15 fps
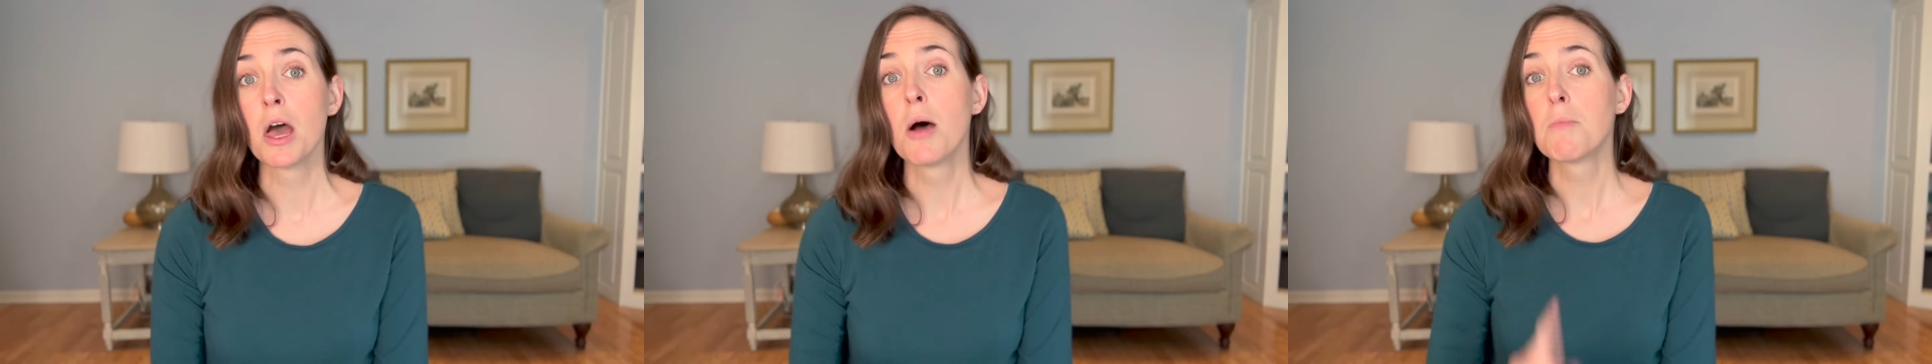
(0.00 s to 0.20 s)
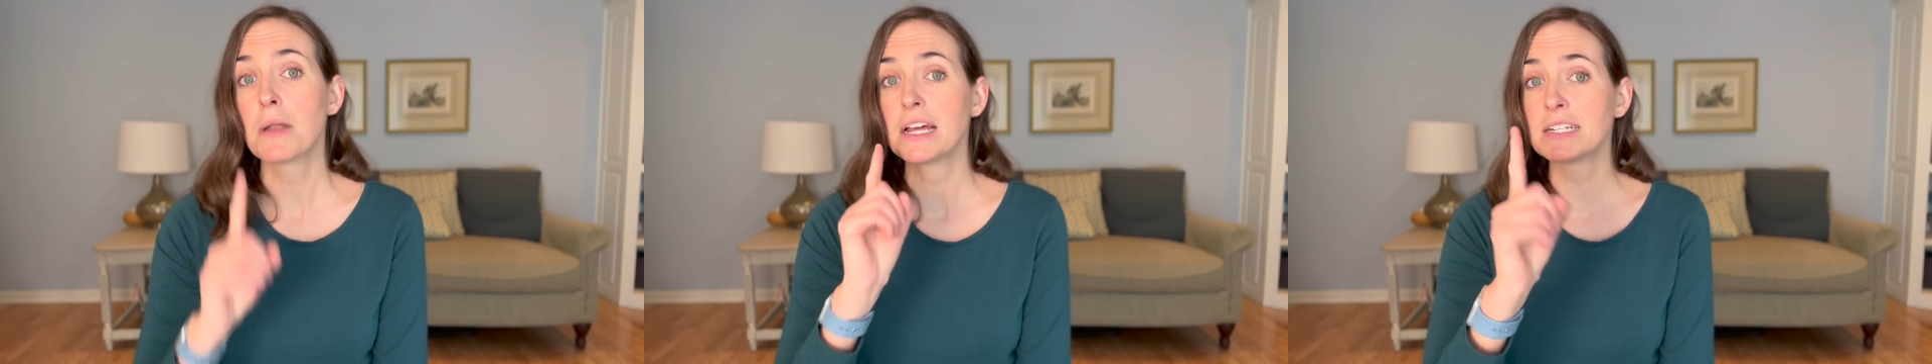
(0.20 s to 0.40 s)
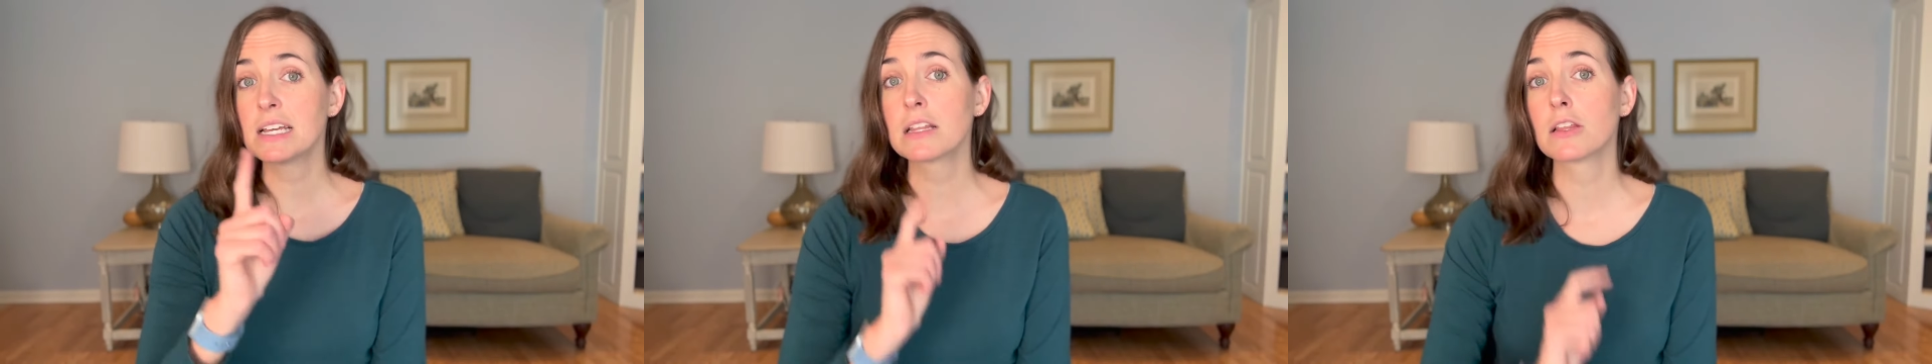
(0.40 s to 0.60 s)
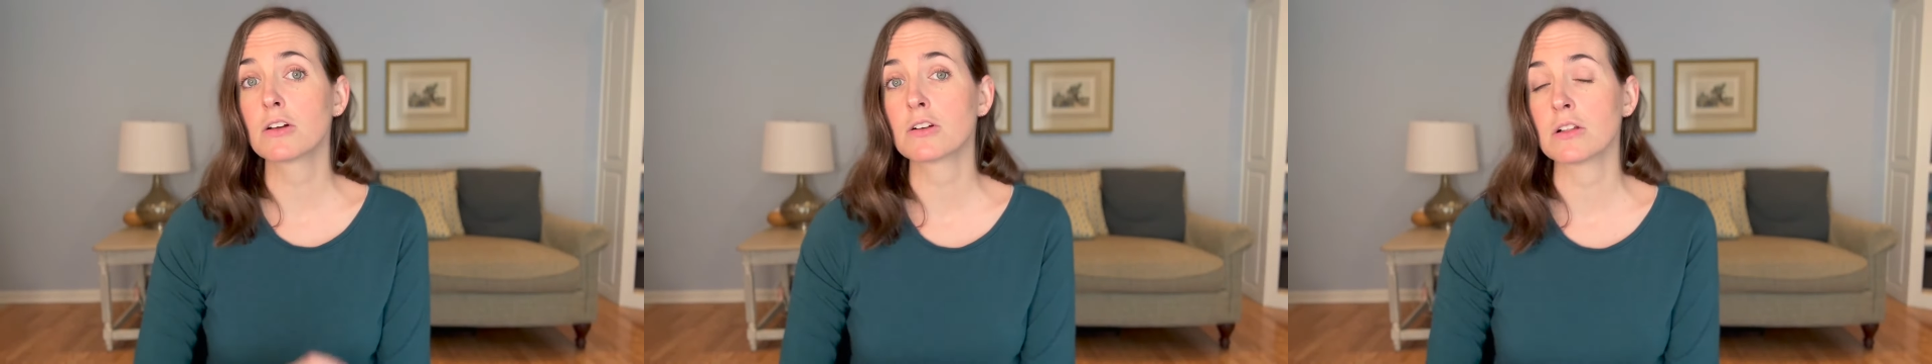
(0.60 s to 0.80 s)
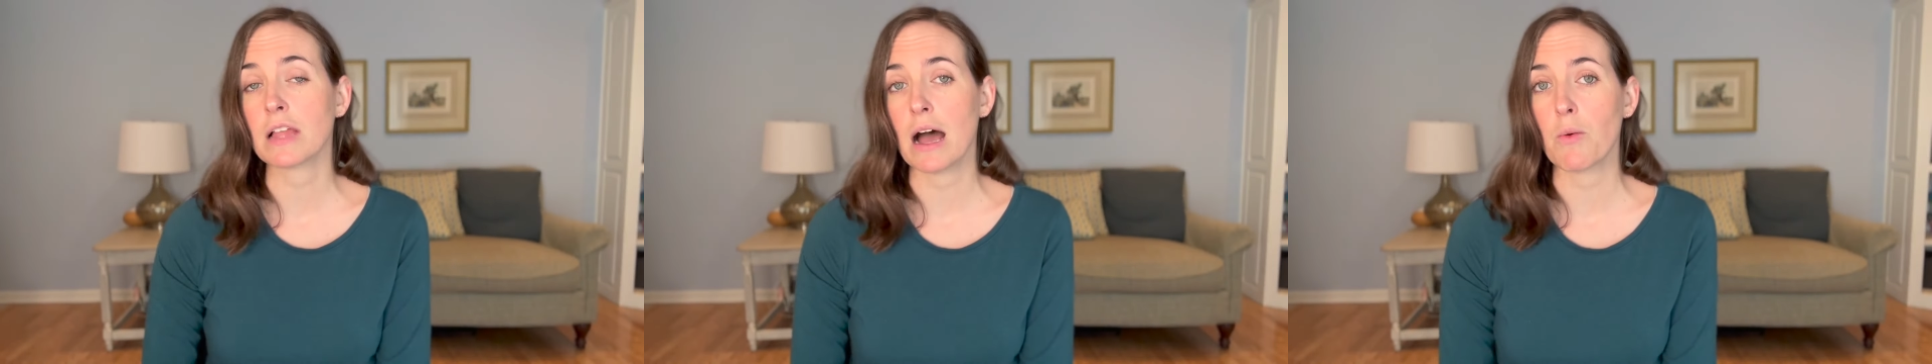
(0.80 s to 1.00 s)
But I did learn
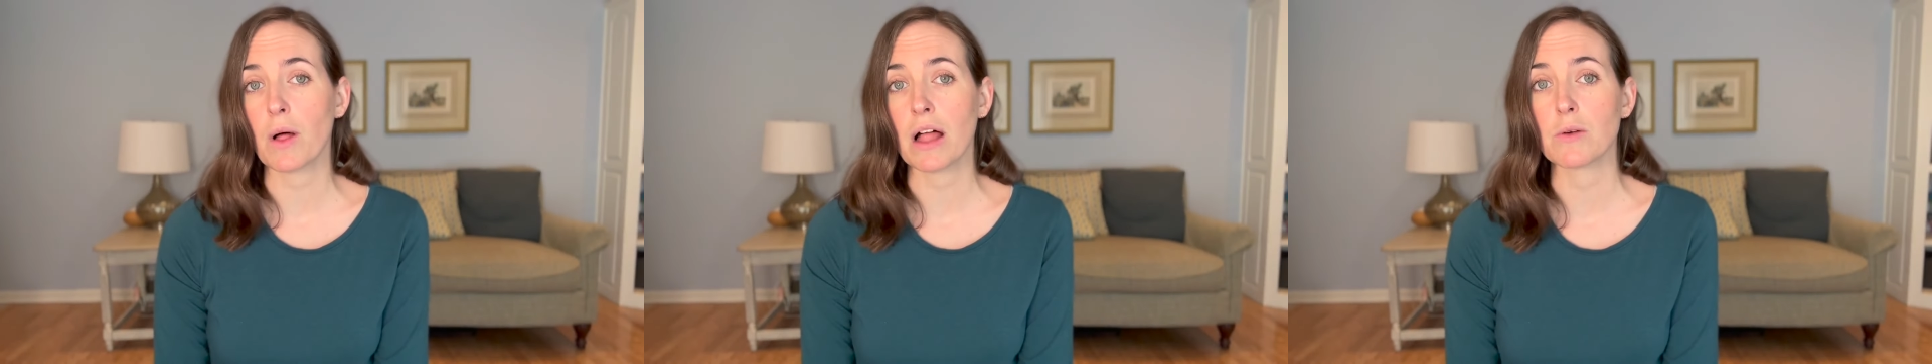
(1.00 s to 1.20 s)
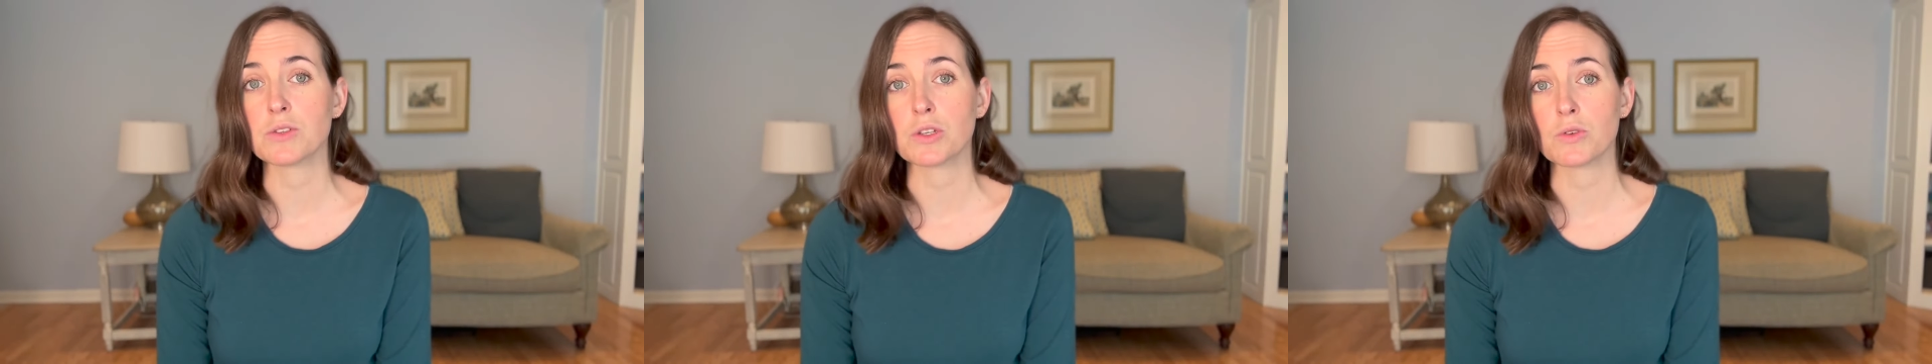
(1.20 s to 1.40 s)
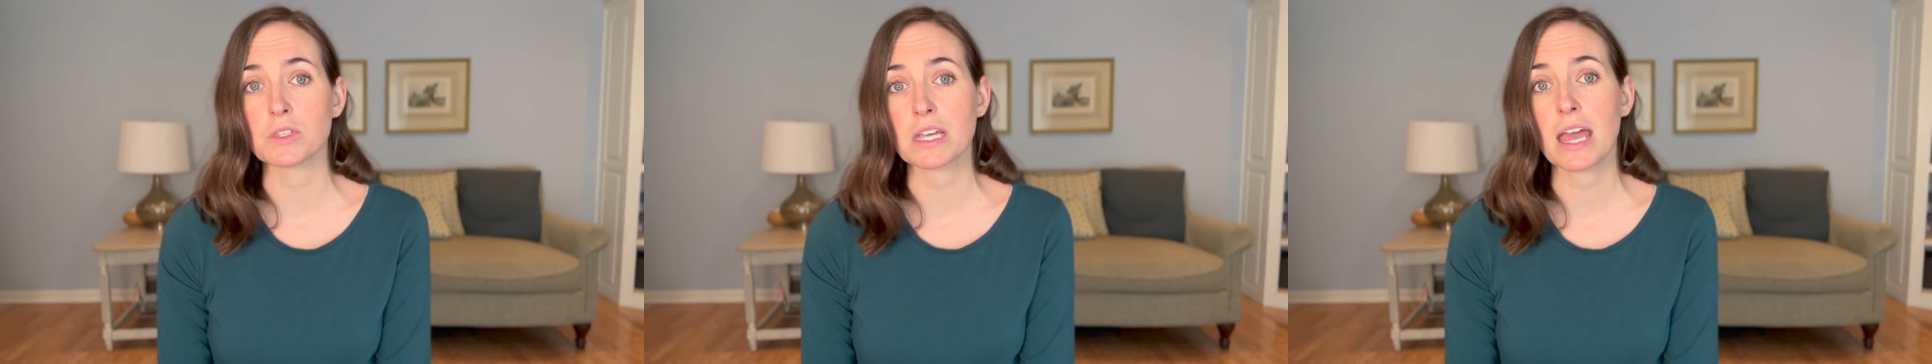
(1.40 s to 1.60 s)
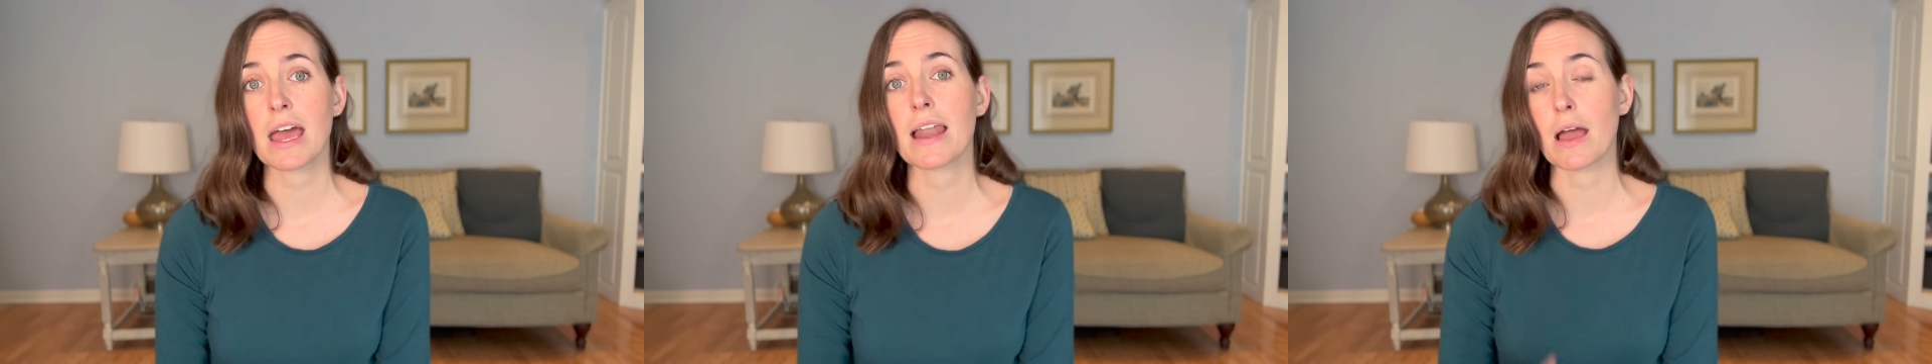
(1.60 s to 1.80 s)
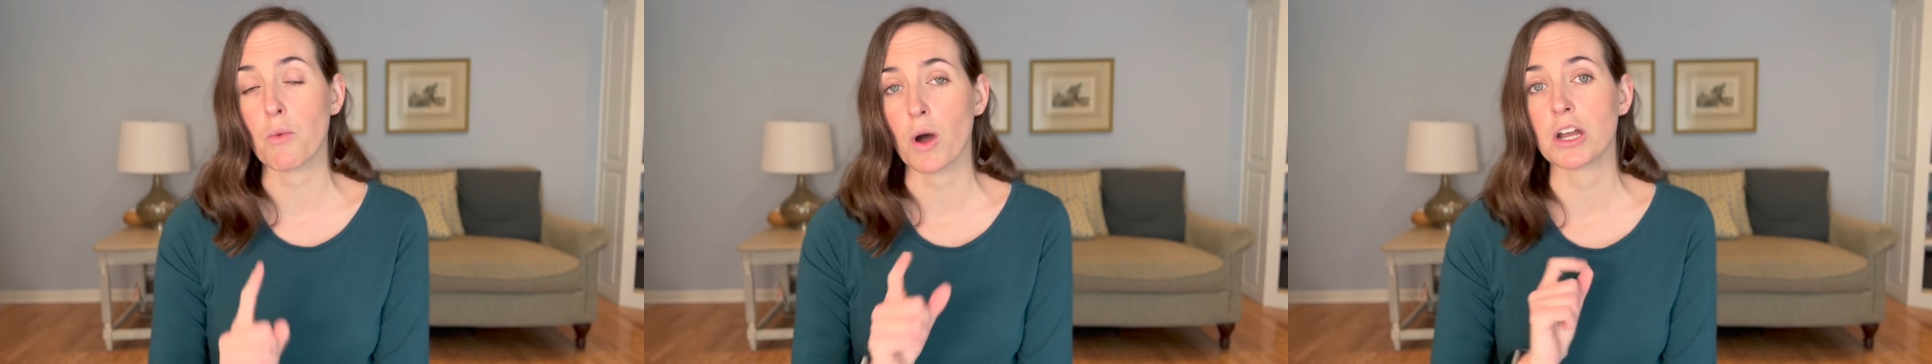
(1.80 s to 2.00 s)
a lot while I was using it, and
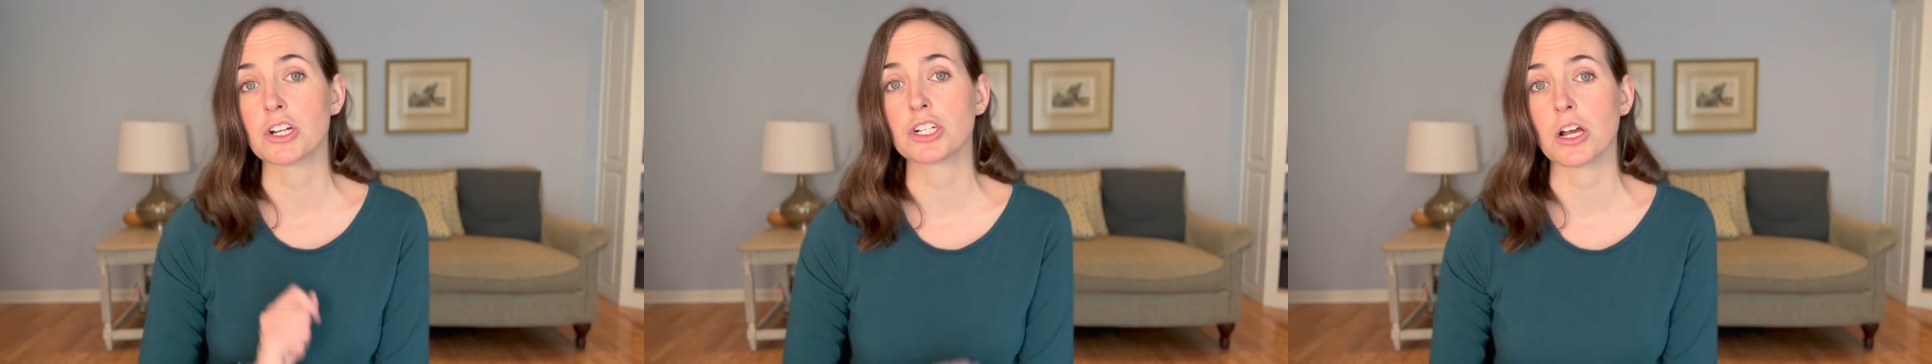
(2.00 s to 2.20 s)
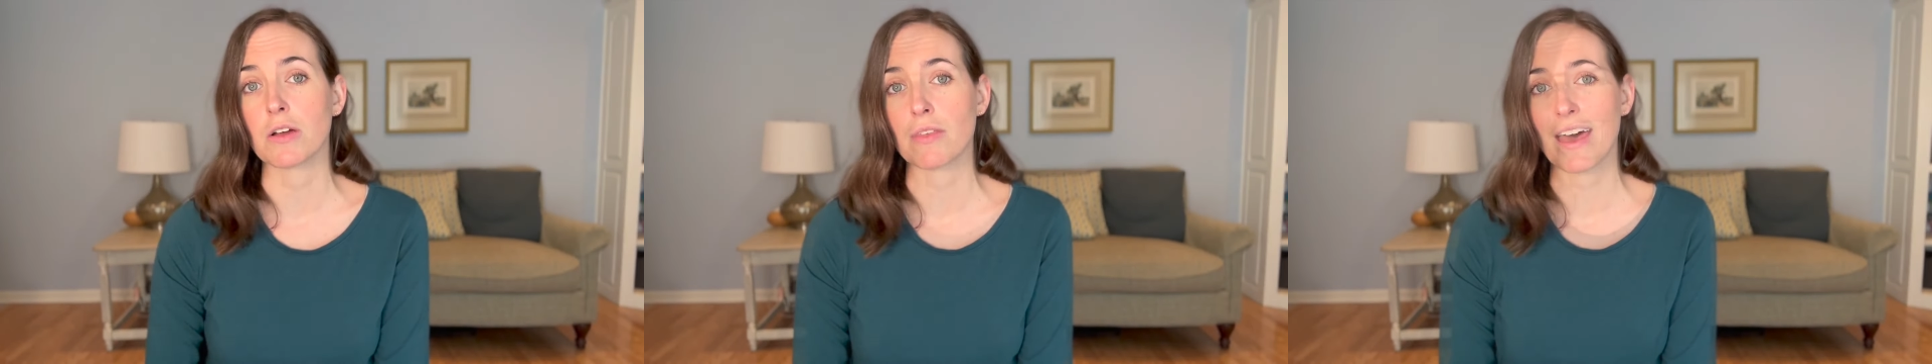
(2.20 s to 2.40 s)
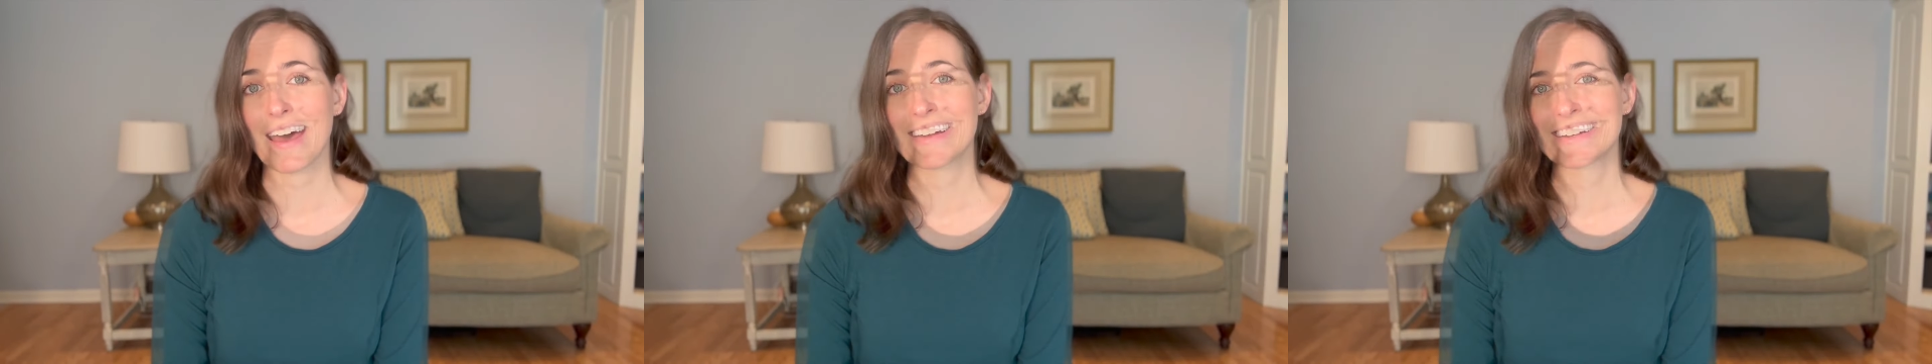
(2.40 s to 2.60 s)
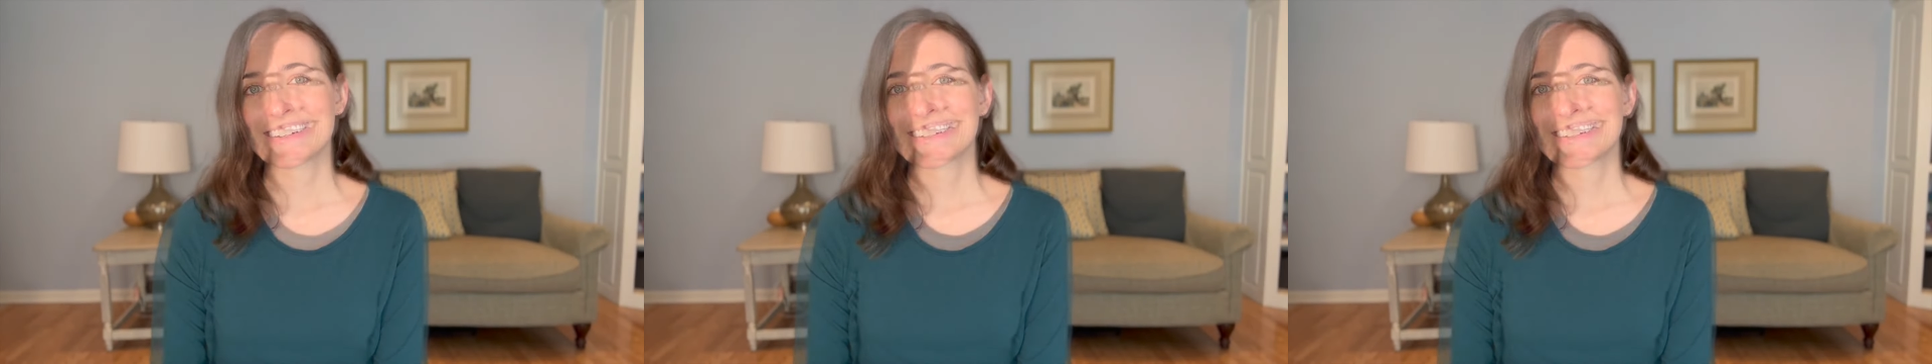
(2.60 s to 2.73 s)
I want to share that.